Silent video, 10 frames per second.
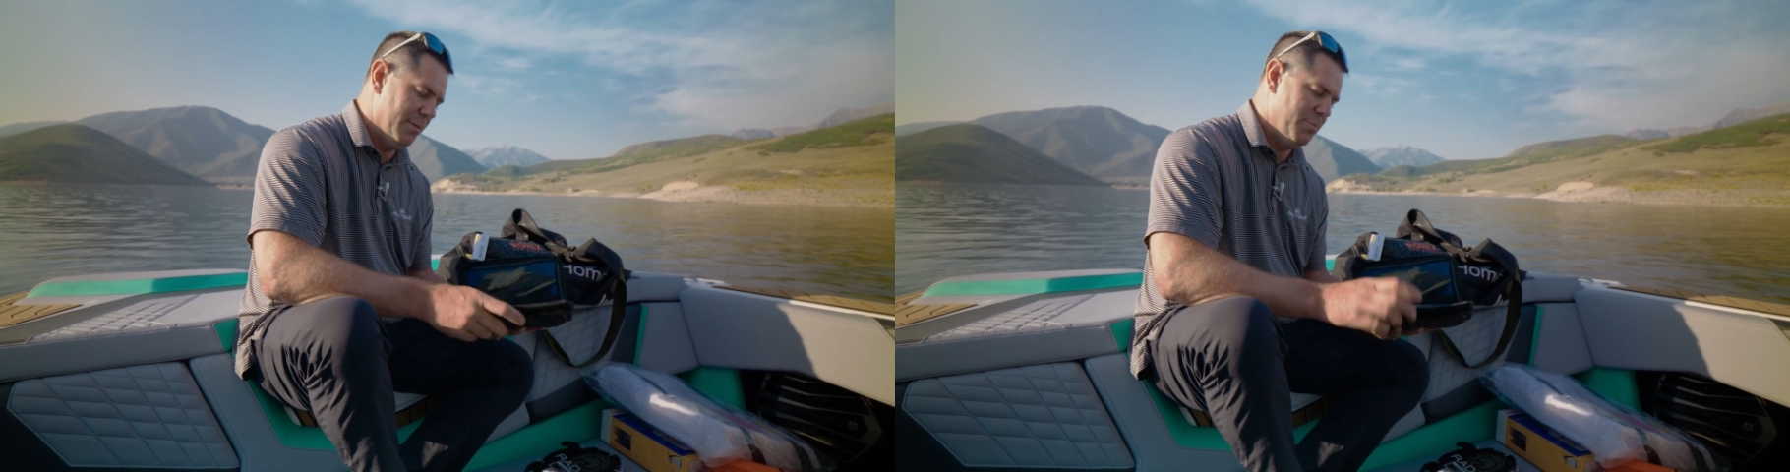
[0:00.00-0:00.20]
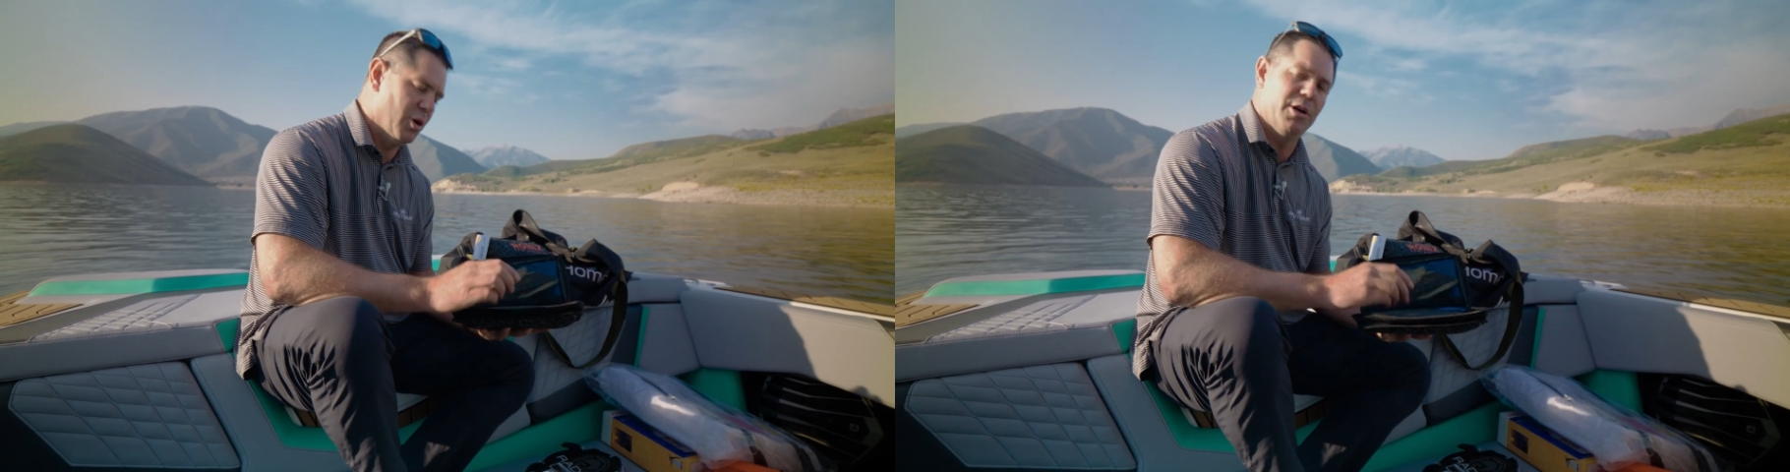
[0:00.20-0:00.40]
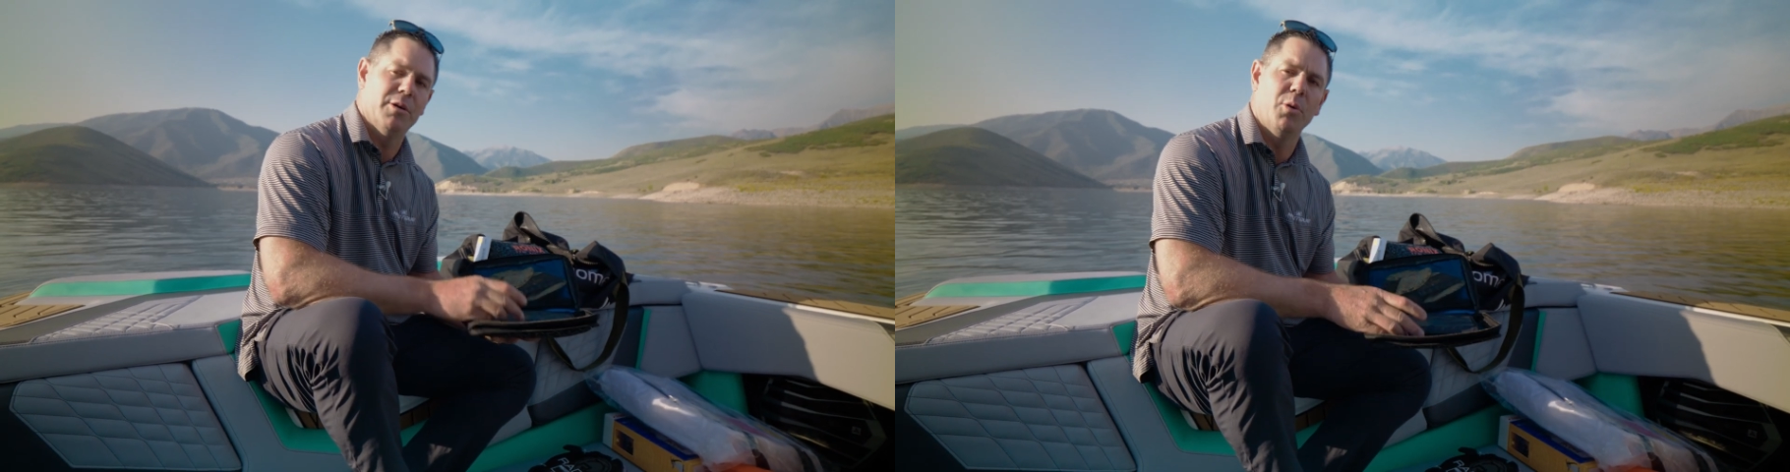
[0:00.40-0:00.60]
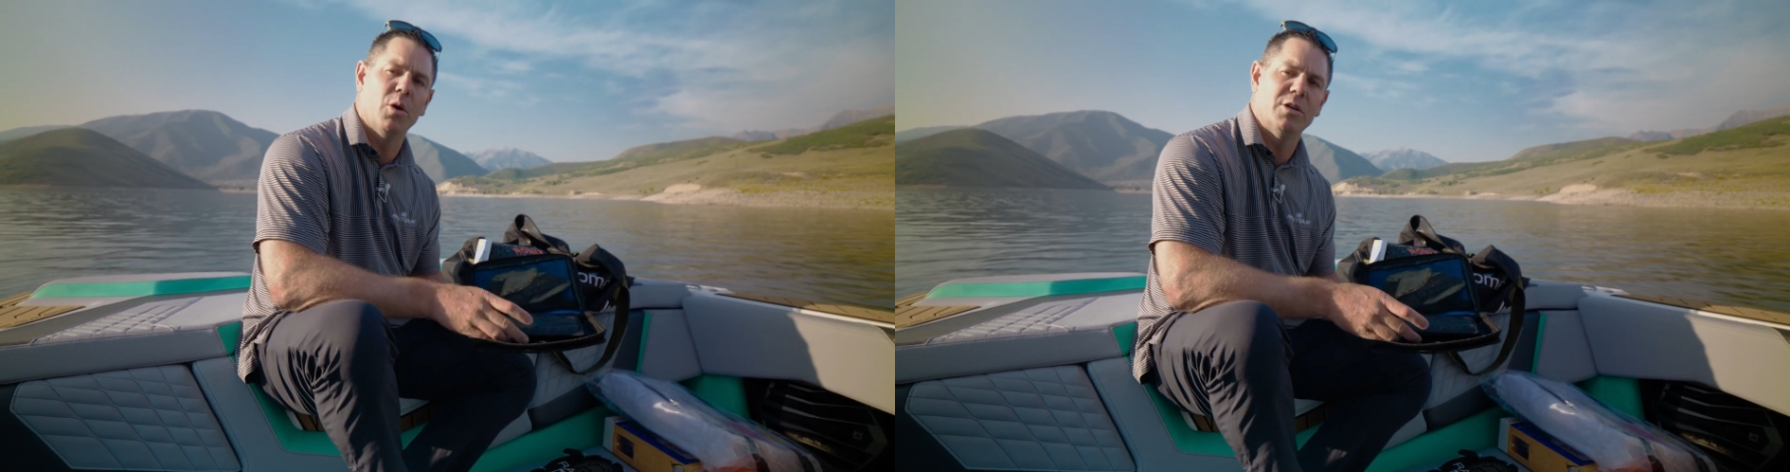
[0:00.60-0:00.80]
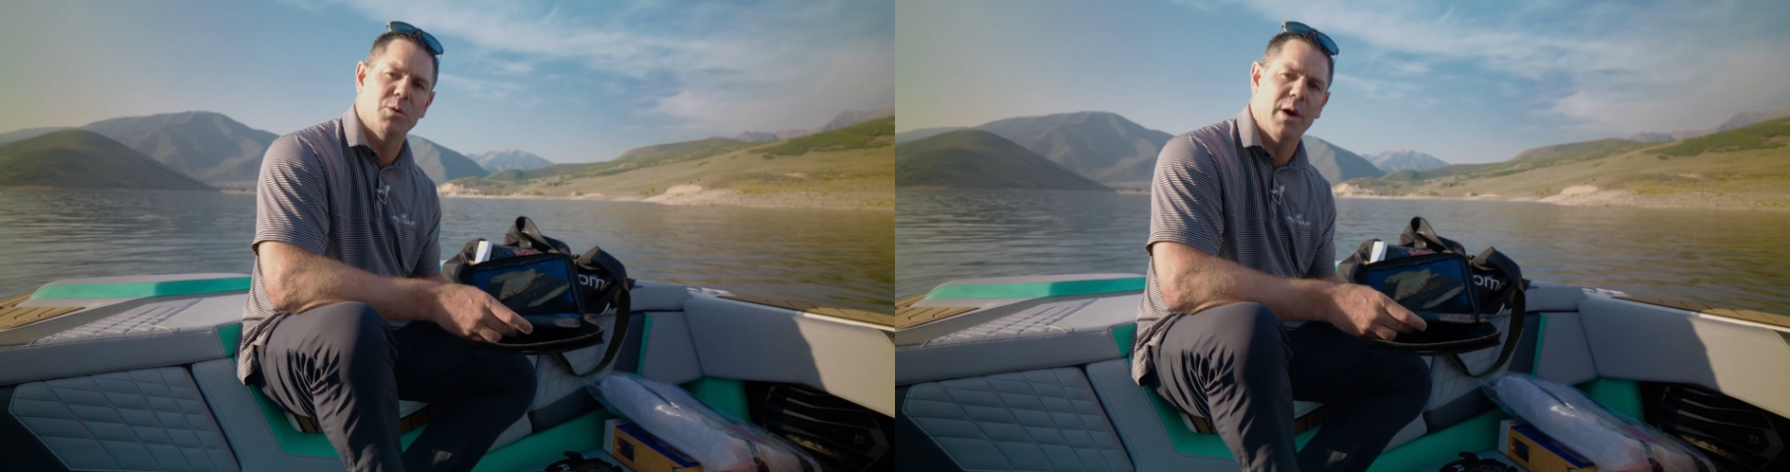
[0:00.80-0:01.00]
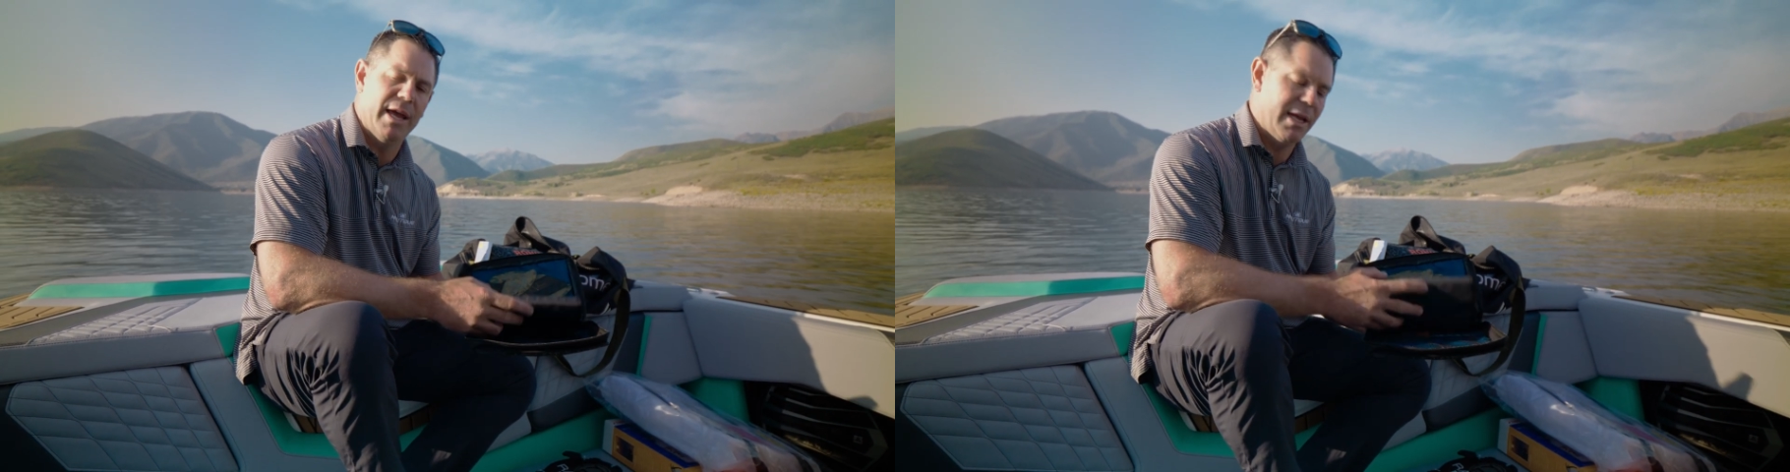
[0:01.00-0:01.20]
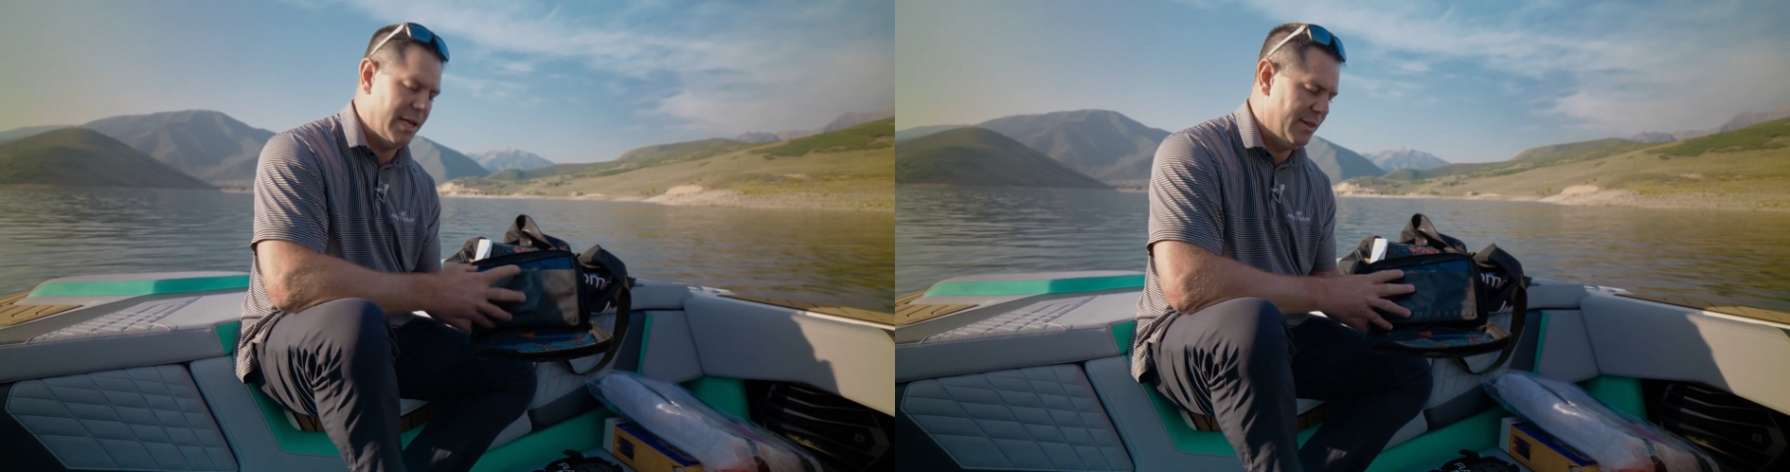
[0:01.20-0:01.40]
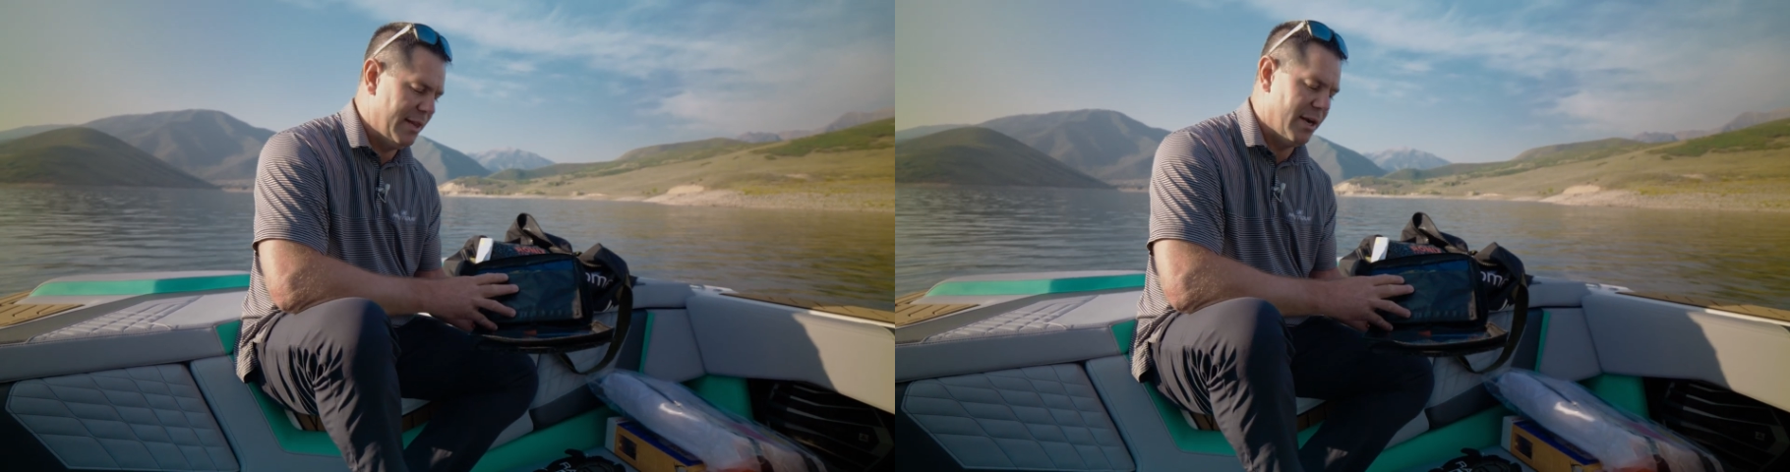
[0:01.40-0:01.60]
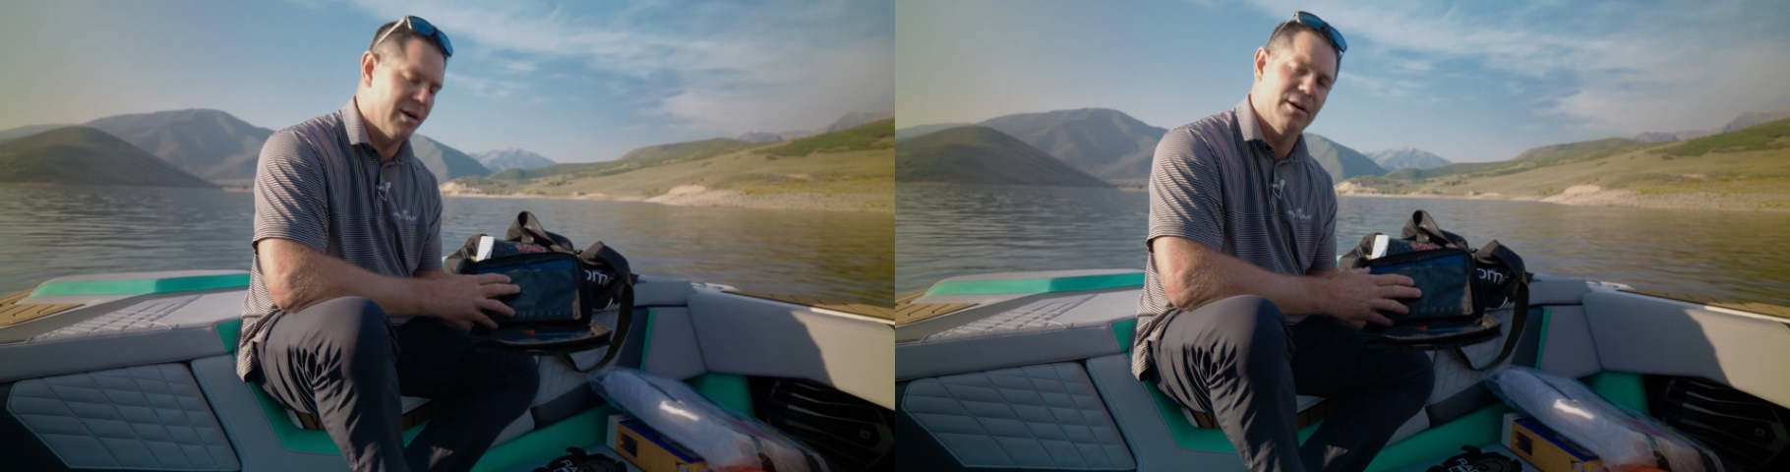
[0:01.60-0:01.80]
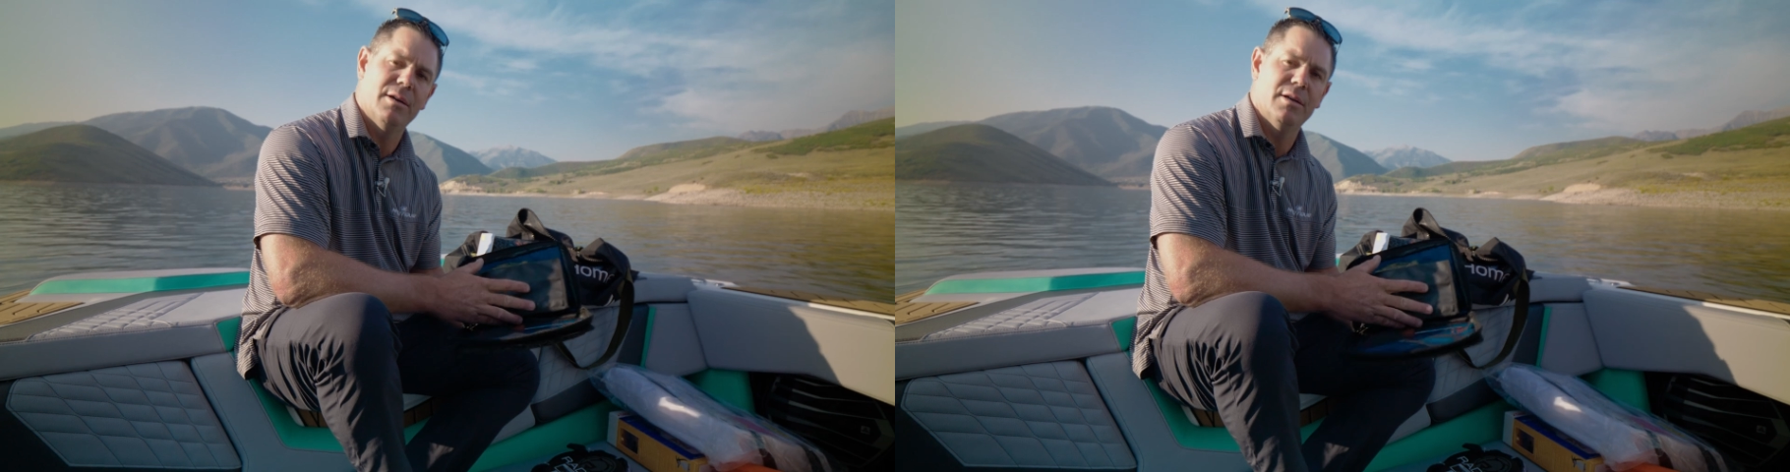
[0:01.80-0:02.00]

put your boards away in their